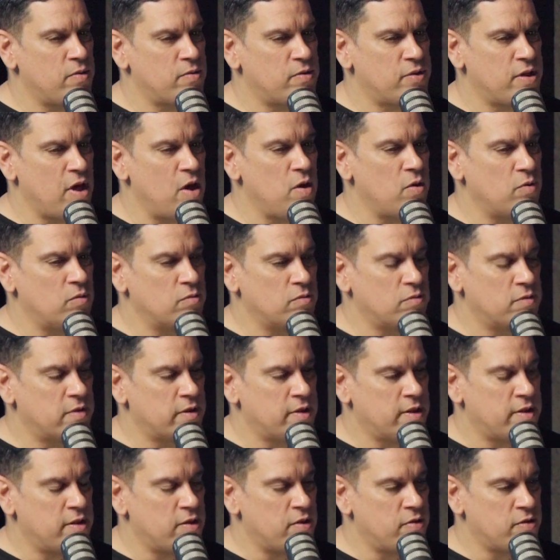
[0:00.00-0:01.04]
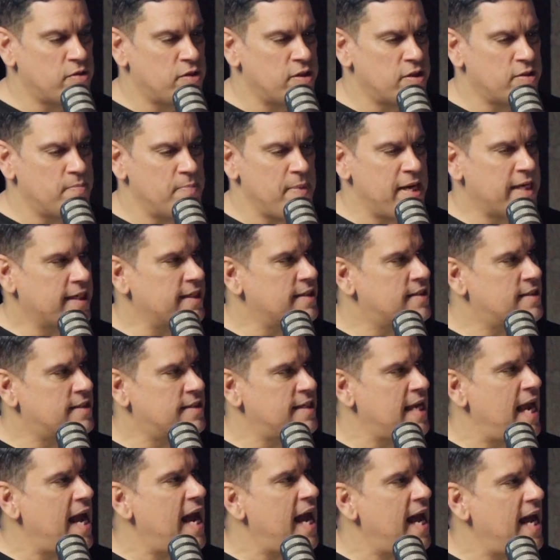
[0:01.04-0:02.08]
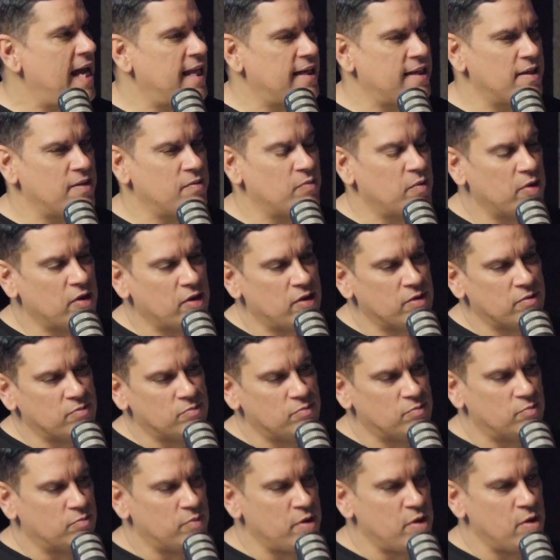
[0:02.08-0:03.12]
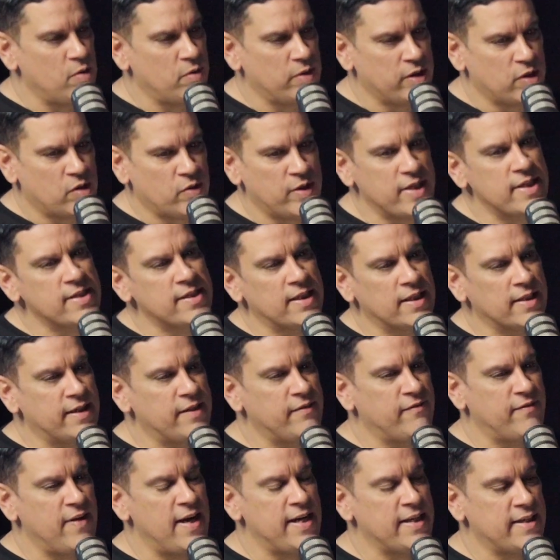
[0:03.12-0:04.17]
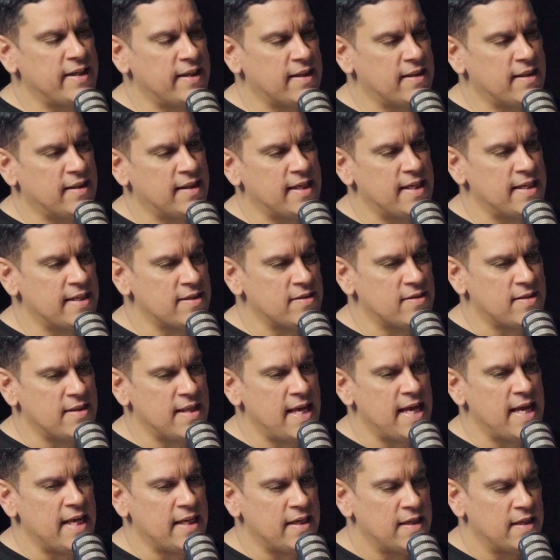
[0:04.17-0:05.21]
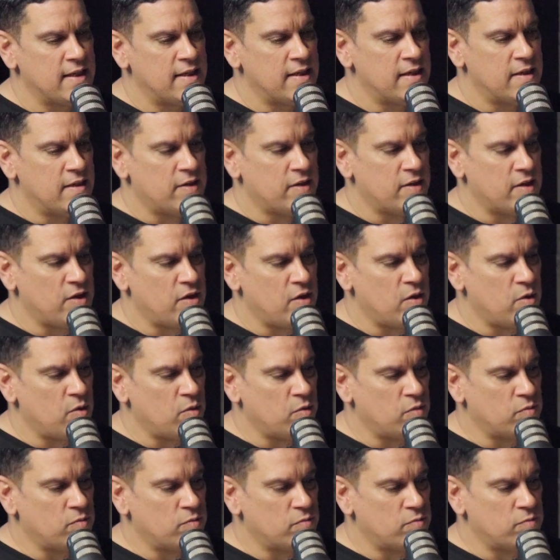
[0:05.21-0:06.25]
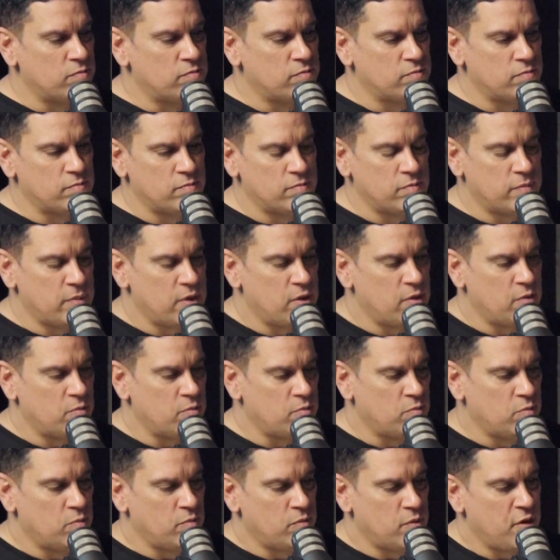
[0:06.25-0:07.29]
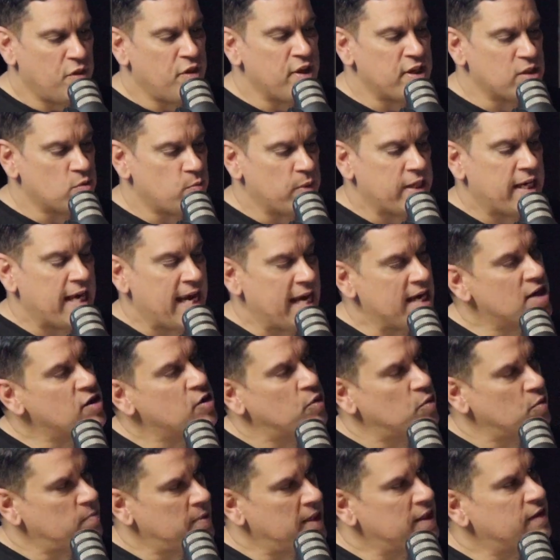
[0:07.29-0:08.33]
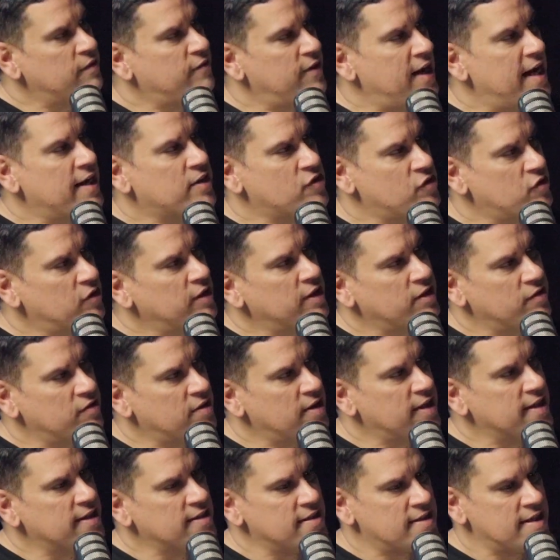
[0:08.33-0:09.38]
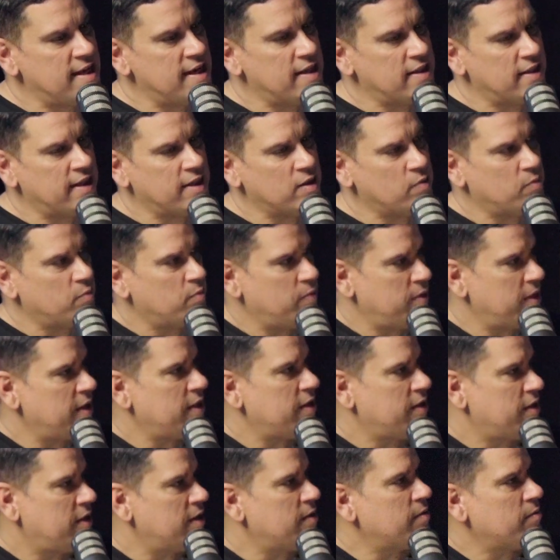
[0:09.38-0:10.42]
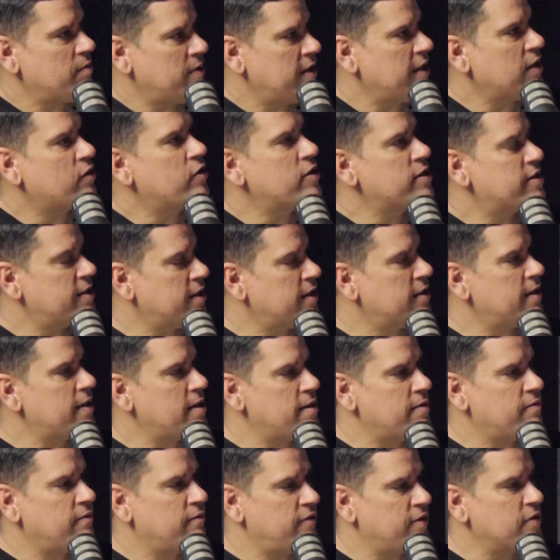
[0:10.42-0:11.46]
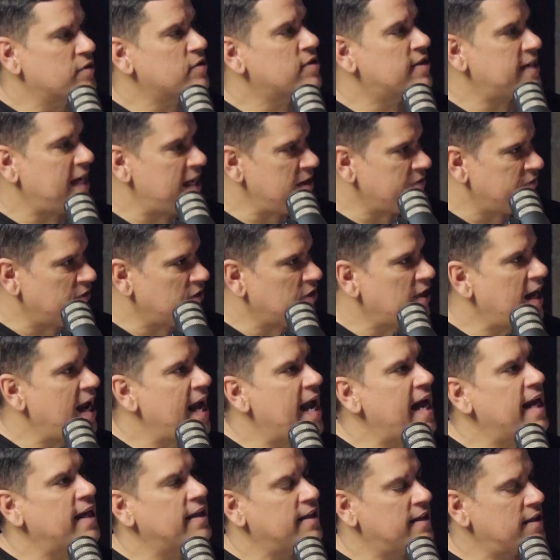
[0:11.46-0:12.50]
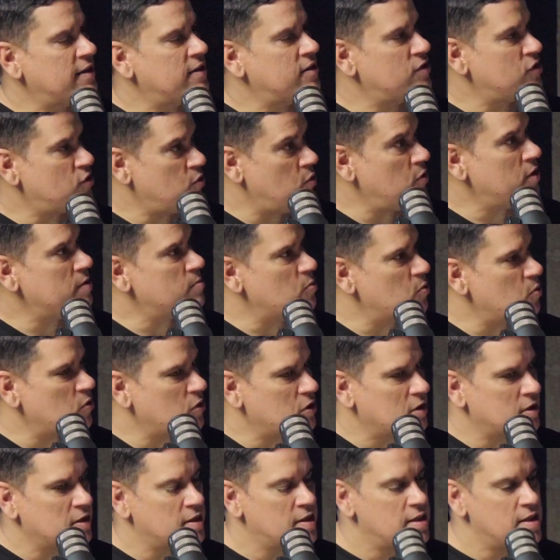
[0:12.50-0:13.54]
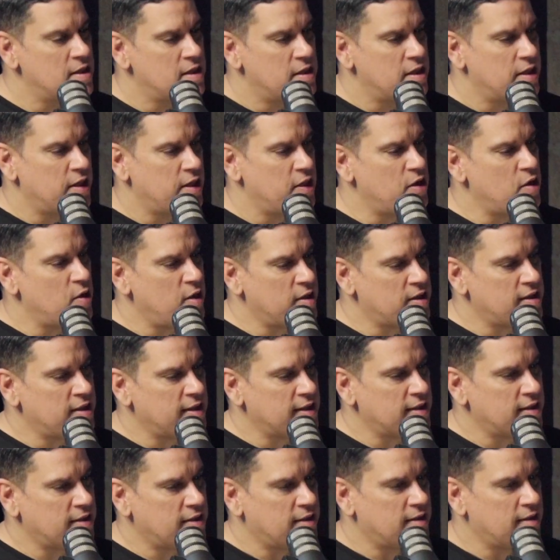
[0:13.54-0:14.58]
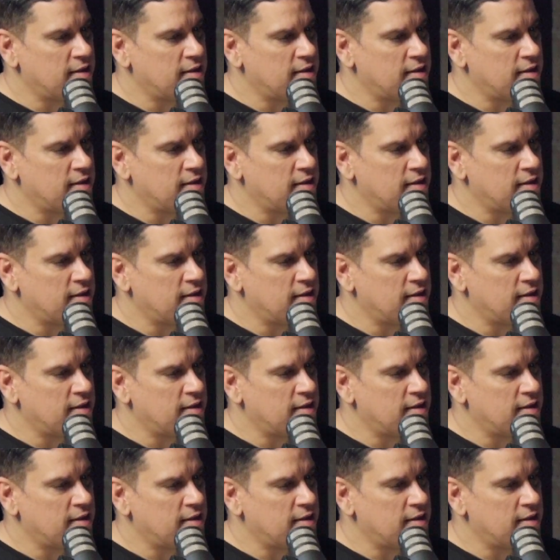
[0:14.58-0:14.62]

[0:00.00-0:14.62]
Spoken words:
don't, just make us sad, and we're, increasingly finding things that, the things we can do in manufacturing are things that like we can increasingly feel safer at and enjoy more. I think